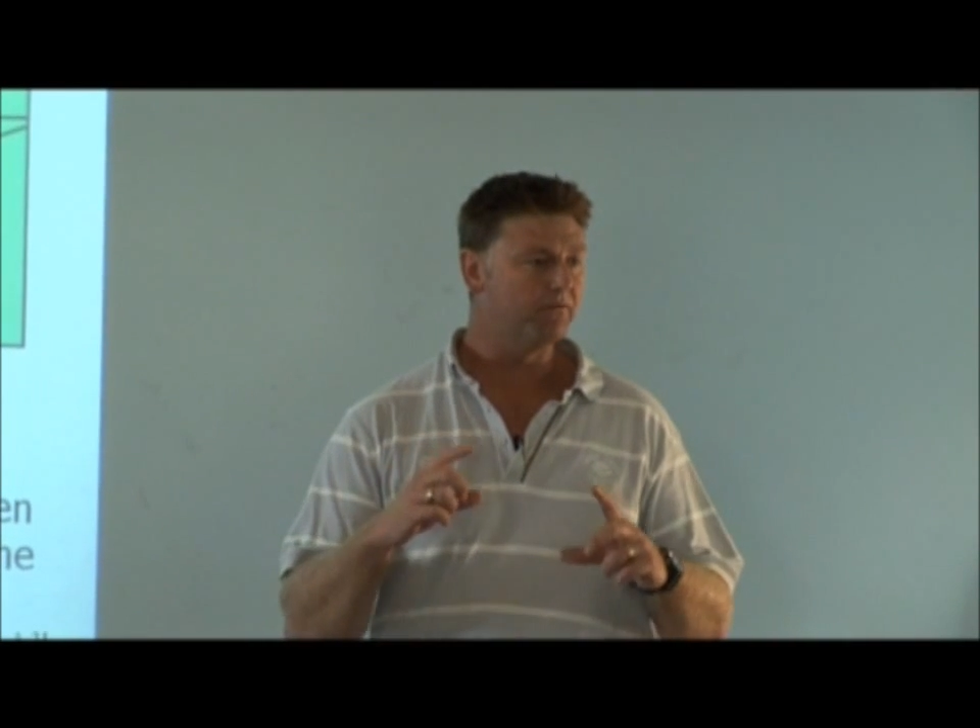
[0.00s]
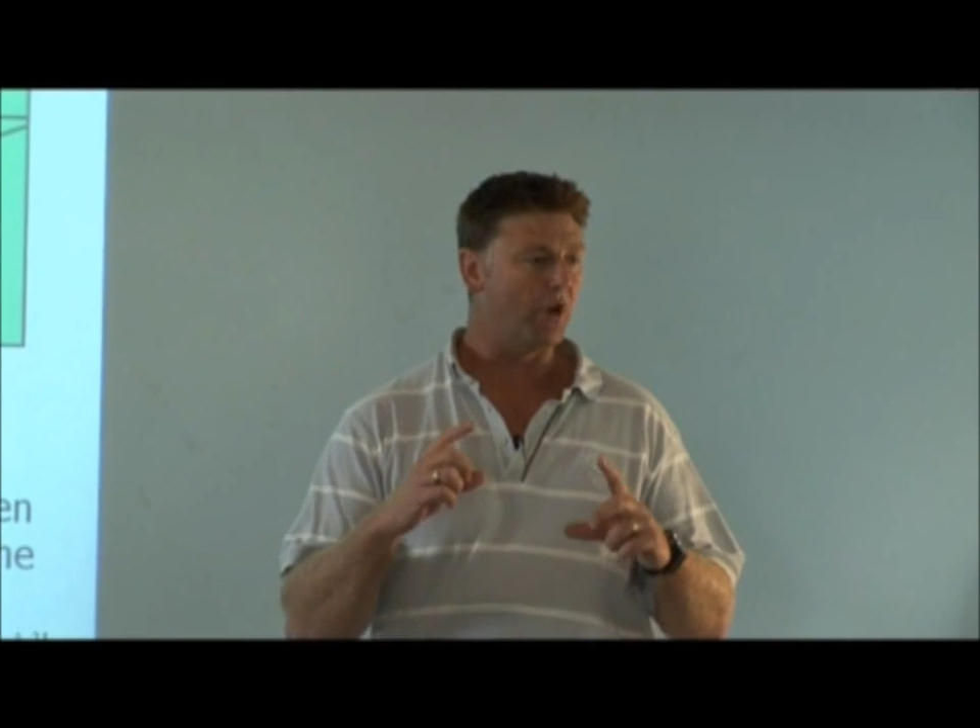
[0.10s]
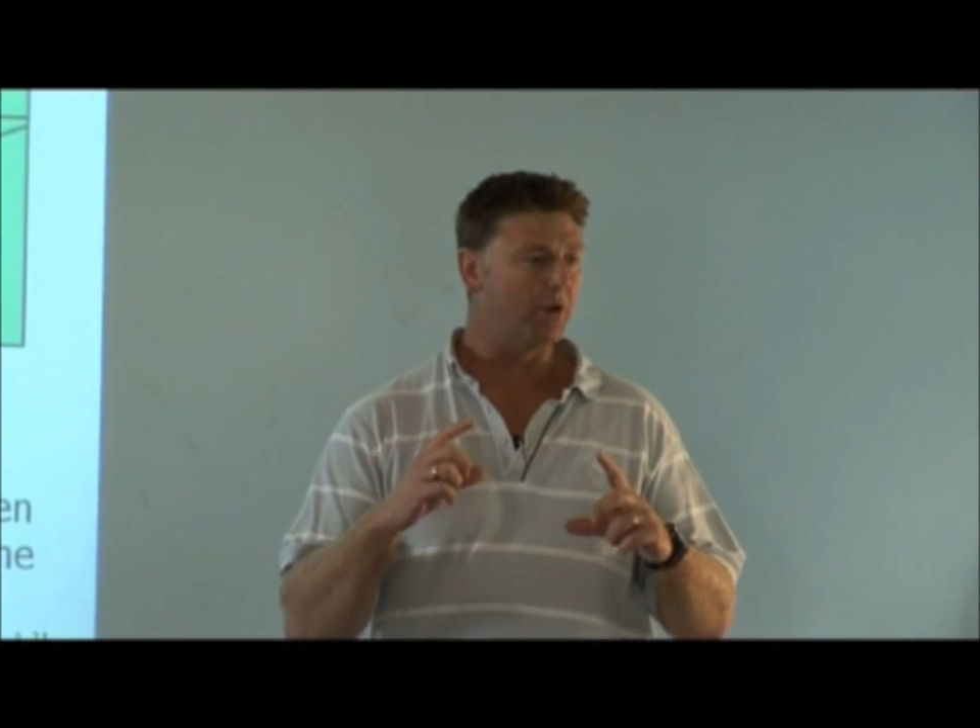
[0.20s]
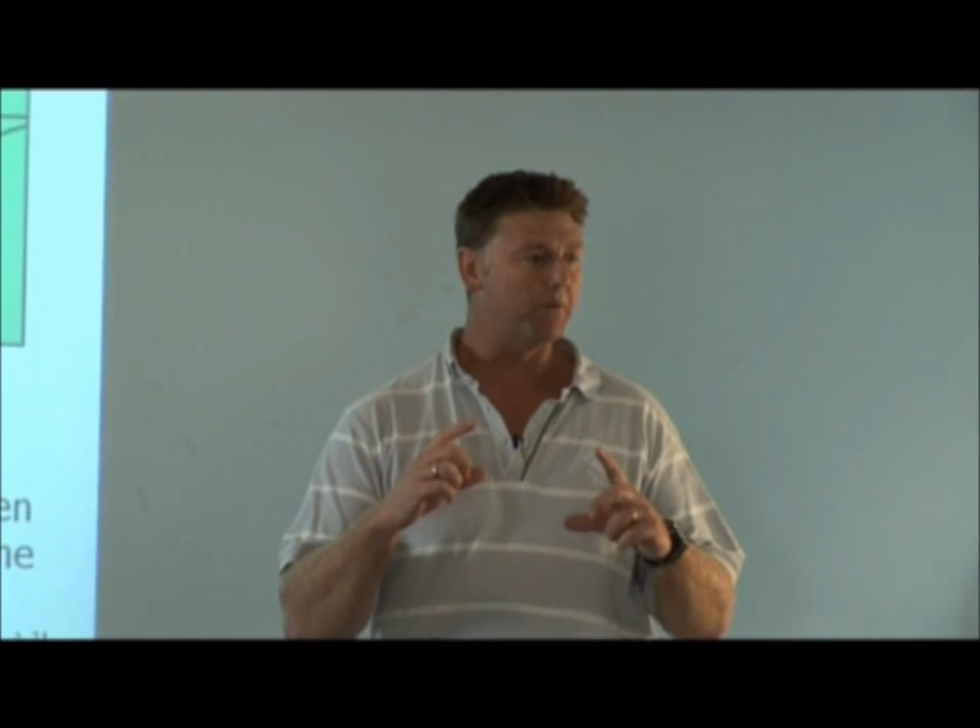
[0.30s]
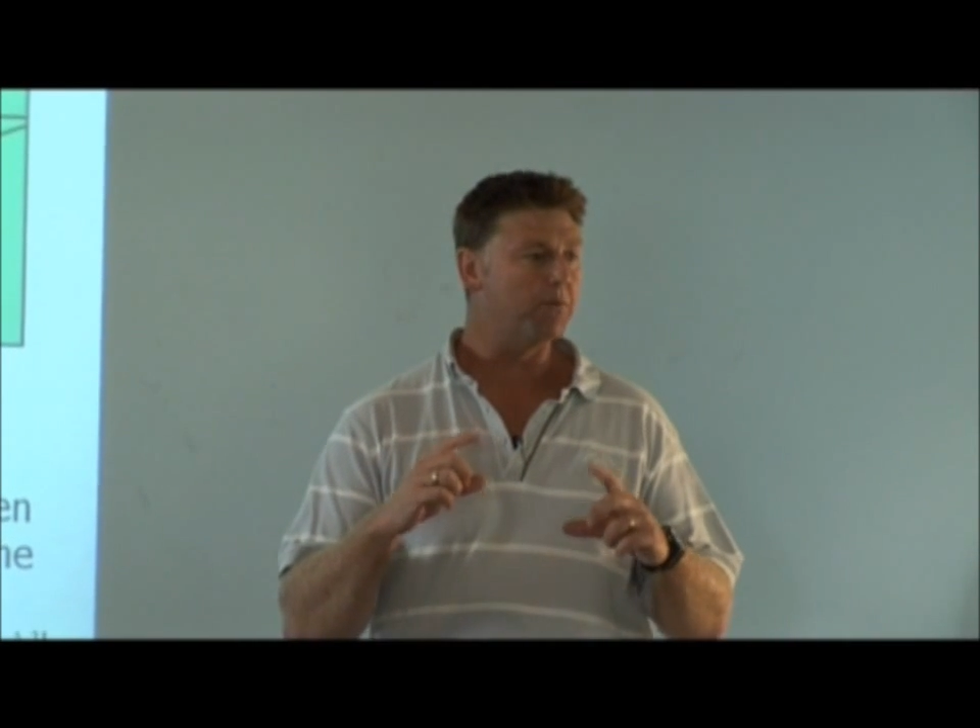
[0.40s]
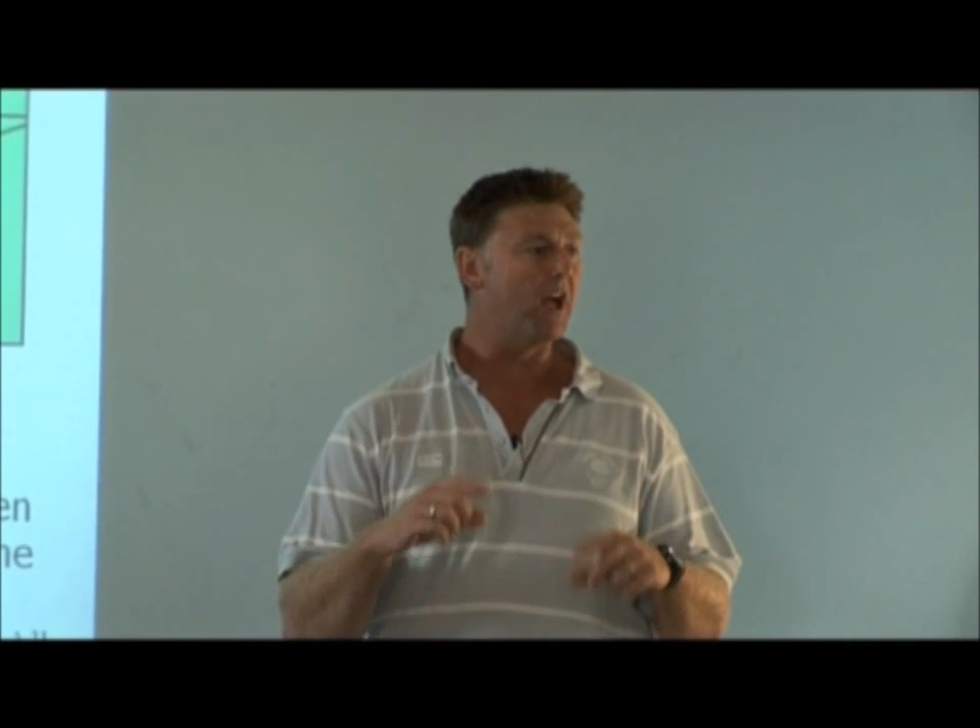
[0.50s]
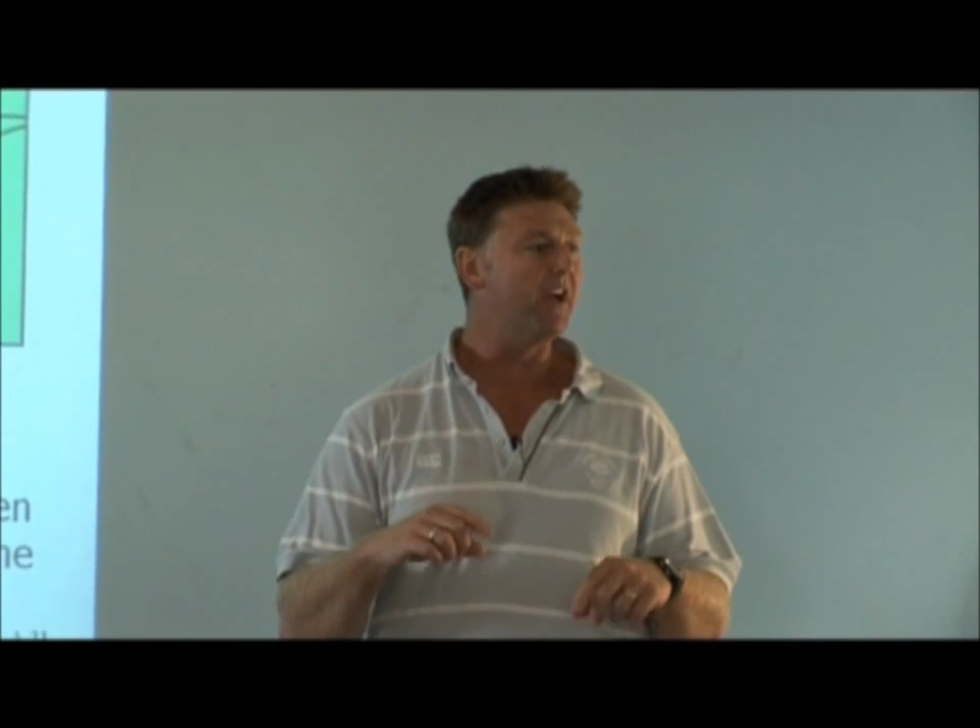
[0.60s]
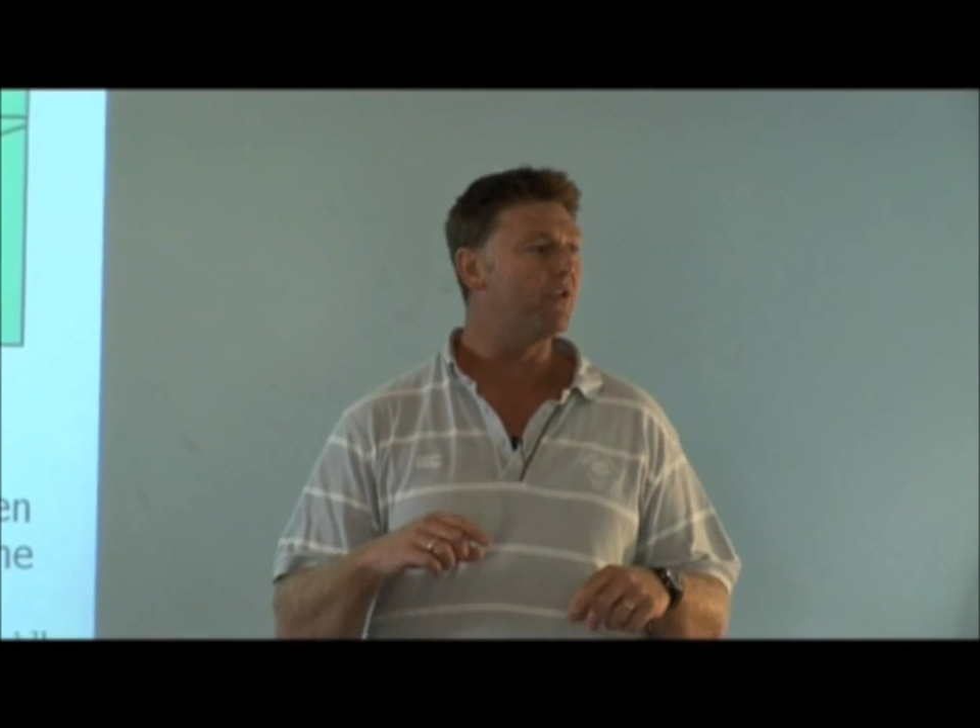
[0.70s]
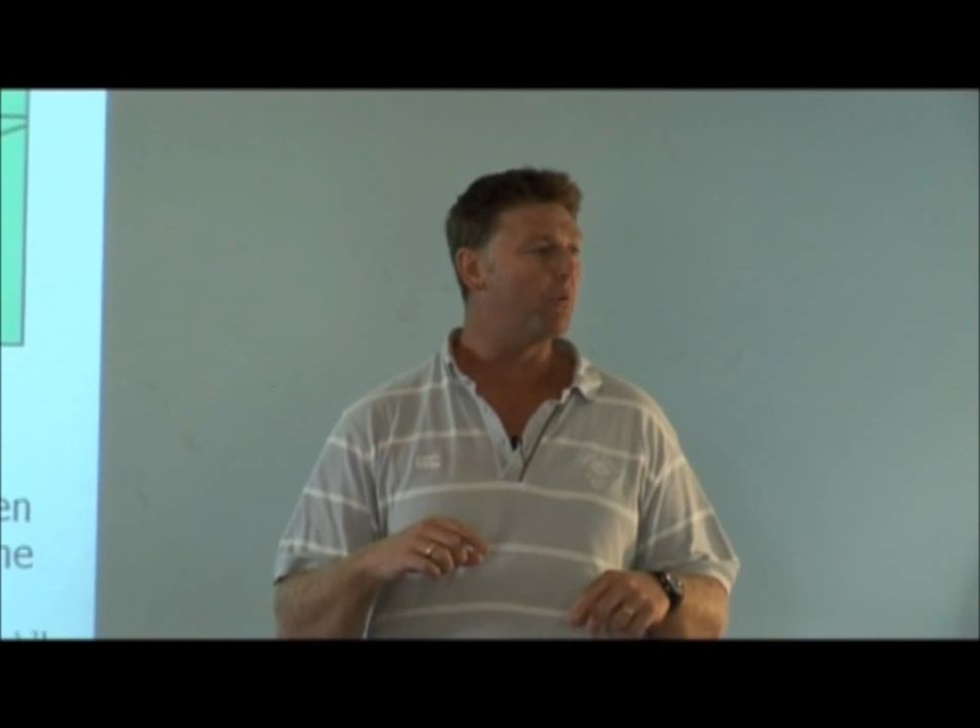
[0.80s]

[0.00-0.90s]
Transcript: follow a player